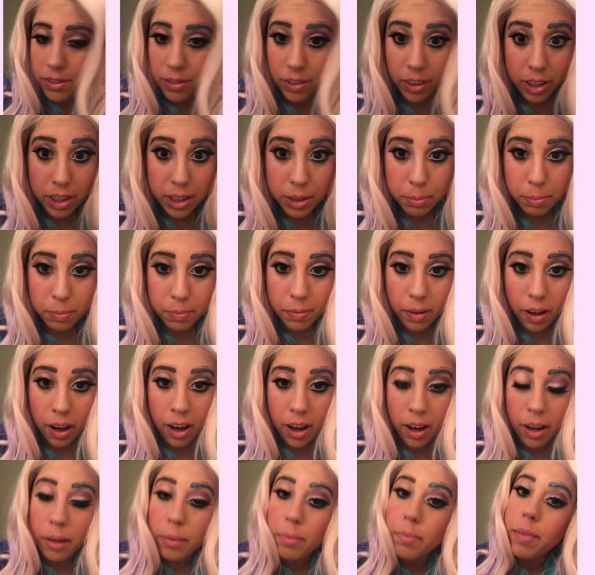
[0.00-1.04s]
first,
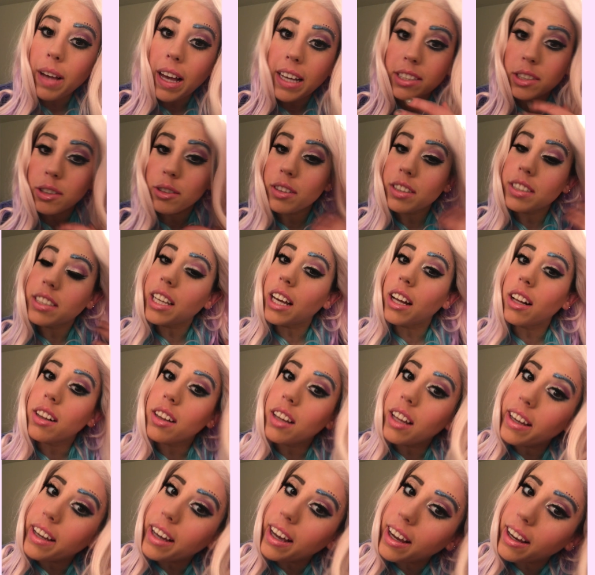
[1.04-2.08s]
as you can tell,
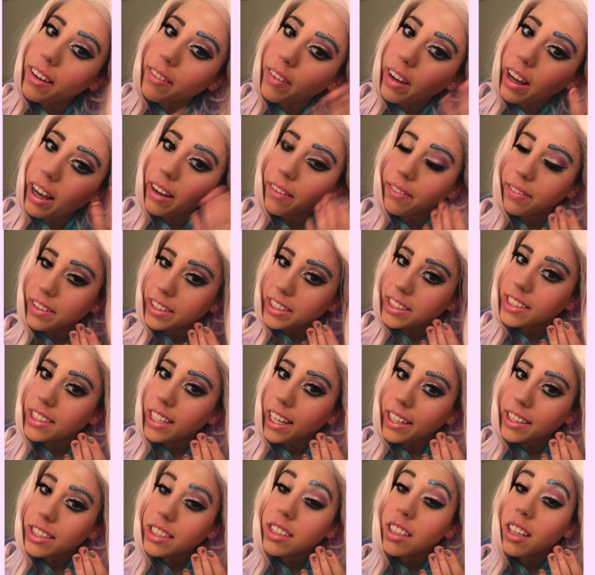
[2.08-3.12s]
I have half this
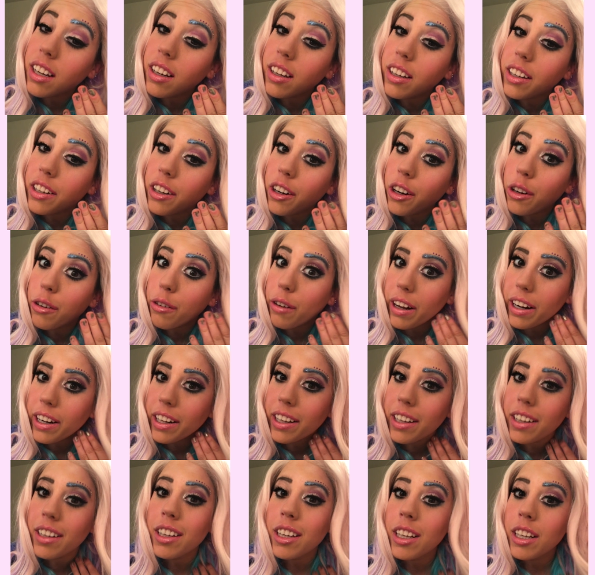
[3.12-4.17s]
side done
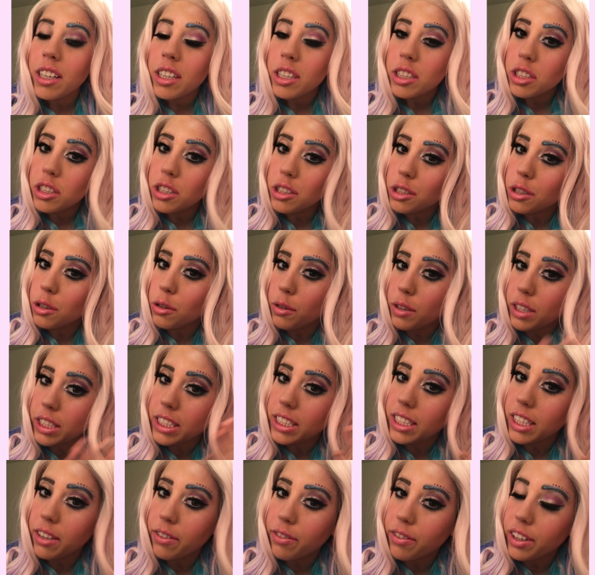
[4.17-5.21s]
already, just so you can
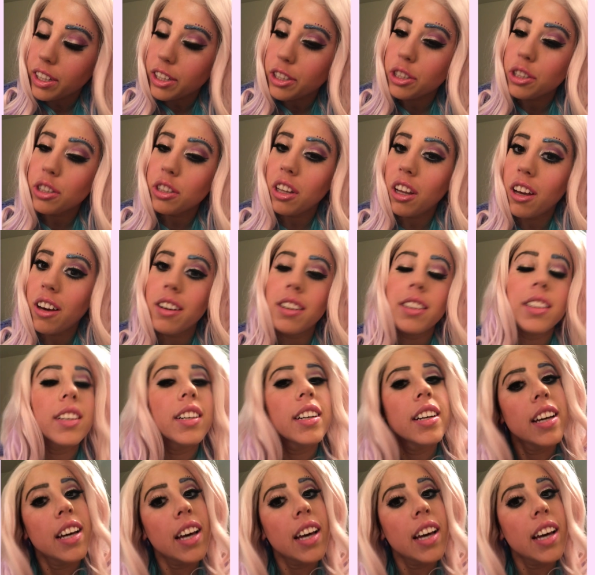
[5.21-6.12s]
see the finished look.